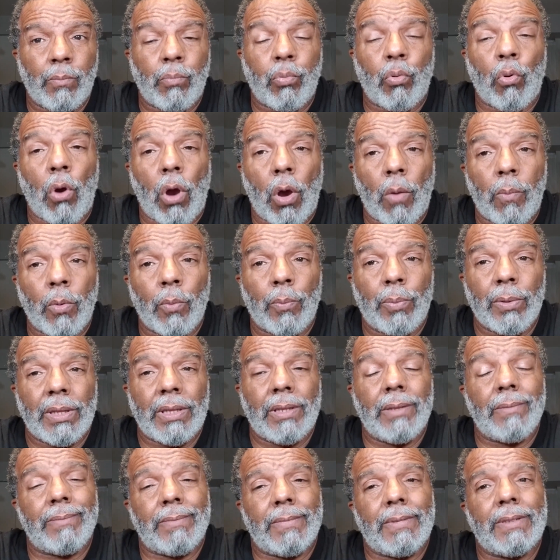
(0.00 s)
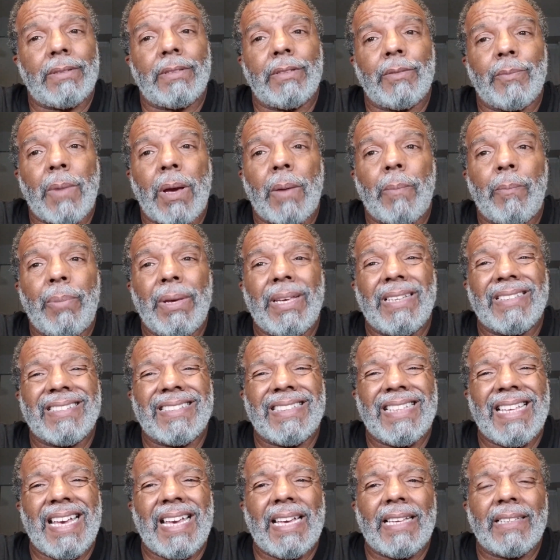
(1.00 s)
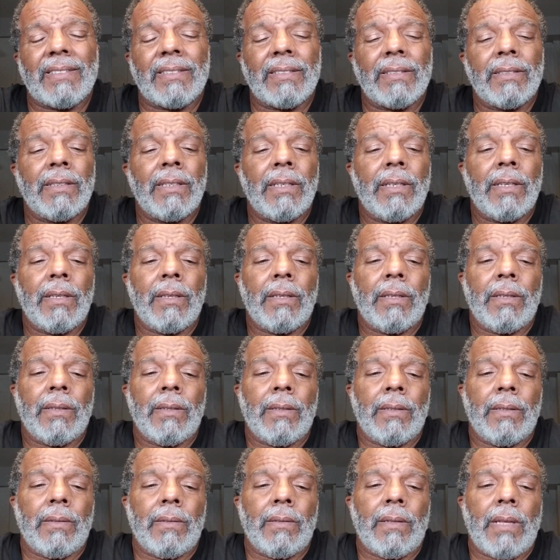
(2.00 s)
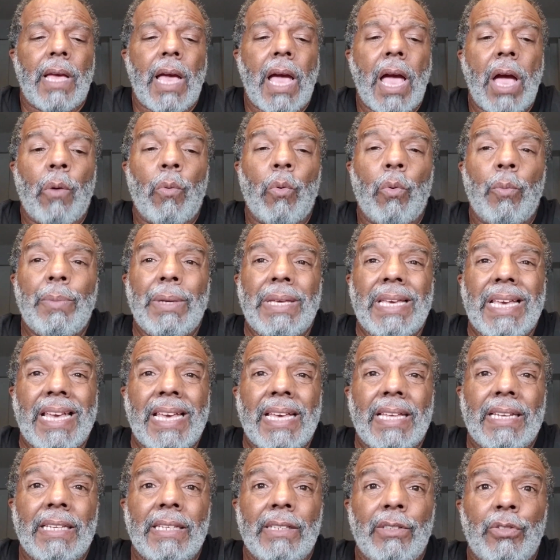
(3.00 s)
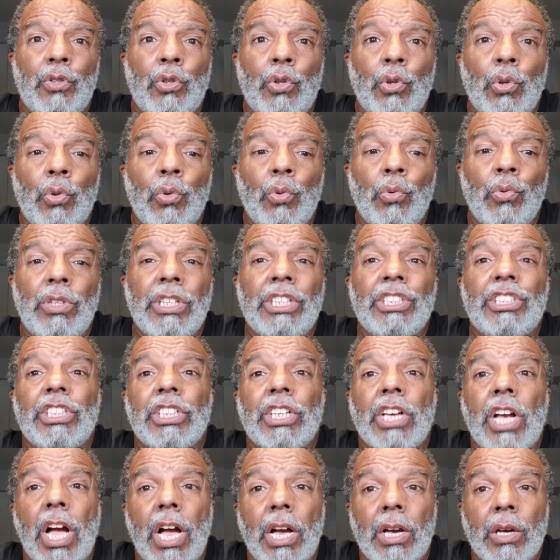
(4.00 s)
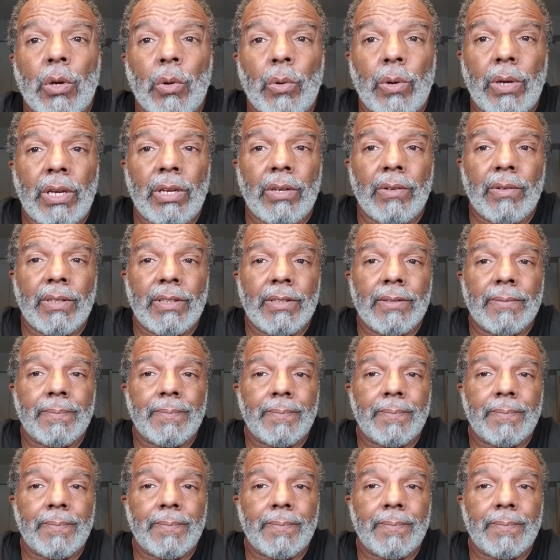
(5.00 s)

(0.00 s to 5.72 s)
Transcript: probably, this is my best guess, I will be headed to the Chicago area.